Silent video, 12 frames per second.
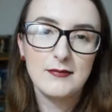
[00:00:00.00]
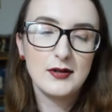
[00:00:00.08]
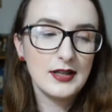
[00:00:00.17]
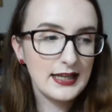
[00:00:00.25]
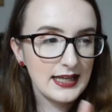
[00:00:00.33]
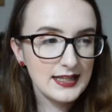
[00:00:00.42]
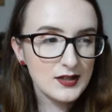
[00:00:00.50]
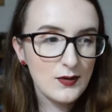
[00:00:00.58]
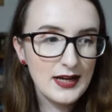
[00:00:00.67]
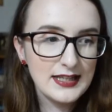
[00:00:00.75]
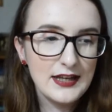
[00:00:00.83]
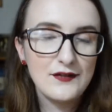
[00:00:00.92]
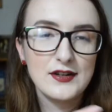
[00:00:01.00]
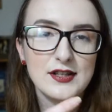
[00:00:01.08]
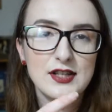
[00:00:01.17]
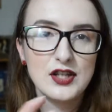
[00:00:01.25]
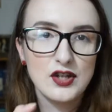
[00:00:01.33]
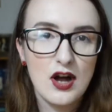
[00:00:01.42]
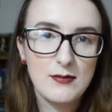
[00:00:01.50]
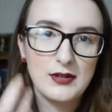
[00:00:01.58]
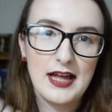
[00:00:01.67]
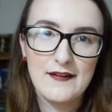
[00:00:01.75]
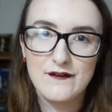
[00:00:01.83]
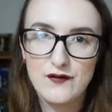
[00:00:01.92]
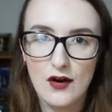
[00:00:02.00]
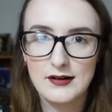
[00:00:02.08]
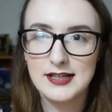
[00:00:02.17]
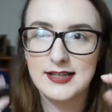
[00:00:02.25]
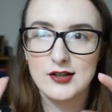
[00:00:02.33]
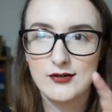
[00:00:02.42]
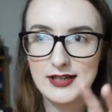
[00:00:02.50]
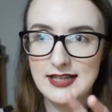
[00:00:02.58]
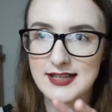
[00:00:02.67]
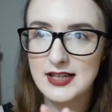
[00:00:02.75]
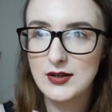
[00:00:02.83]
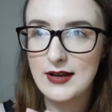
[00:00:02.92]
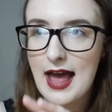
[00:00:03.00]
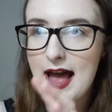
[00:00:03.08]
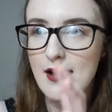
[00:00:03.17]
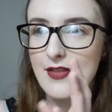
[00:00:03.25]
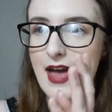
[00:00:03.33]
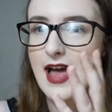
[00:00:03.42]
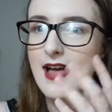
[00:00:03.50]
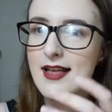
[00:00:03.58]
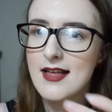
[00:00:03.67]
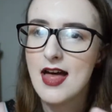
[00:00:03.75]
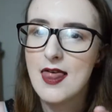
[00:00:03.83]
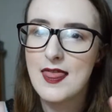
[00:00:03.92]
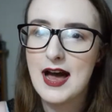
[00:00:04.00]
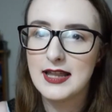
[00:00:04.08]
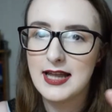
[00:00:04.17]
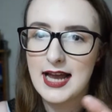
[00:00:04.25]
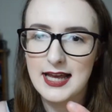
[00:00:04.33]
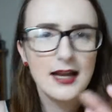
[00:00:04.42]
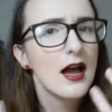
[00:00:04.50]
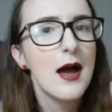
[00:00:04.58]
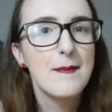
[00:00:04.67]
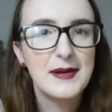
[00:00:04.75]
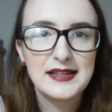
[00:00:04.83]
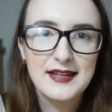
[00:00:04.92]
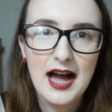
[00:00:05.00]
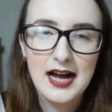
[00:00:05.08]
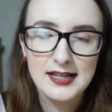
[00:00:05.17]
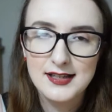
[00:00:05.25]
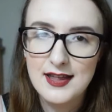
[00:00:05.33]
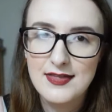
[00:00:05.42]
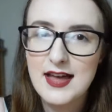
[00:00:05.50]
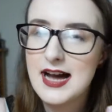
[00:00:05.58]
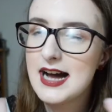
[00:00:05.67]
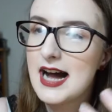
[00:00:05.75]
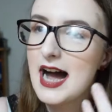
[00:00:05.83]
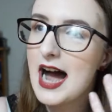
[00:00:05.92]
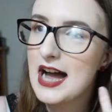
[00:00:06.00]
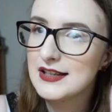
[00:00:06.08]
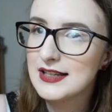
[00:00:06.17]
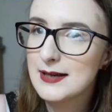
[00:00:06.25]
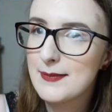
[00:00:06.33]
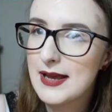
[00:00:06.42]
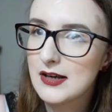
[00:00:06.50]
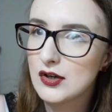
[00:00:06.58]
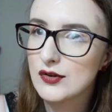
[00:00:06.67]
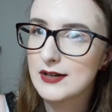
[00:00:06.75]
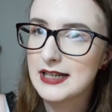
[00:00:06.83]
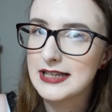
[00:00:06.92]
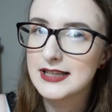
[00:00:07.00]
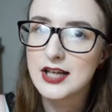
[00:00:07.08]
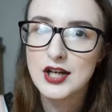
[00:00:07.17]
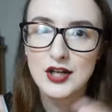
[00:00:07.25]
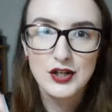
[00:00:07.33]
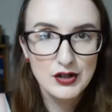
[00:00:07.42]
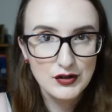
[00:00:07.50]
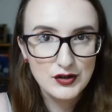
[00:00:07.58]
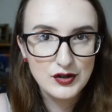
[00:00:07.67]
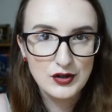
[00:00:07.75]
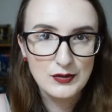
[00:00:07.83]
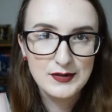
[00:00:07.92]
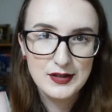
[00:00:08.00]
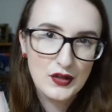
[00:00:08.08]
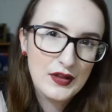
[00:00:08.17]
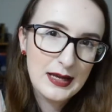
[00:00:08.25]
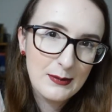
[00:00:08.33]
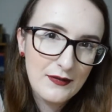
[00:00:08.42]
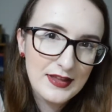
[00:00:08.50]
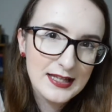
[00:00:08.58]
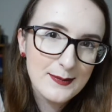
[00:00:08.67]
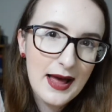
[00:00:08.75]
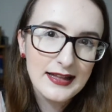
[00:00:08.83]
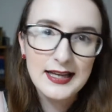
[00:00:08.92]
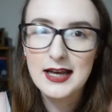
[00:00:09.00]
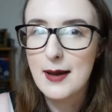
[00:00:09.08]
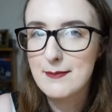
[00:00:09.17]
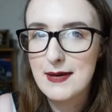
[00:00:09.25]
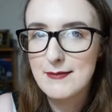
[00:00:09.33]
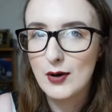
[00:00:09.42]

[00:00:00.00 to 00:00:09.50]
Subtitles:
But like, it's quite different to the normal like forest greens that you get out there that are like a bit darker than that. I think a pale green suits the theme of this palette a bit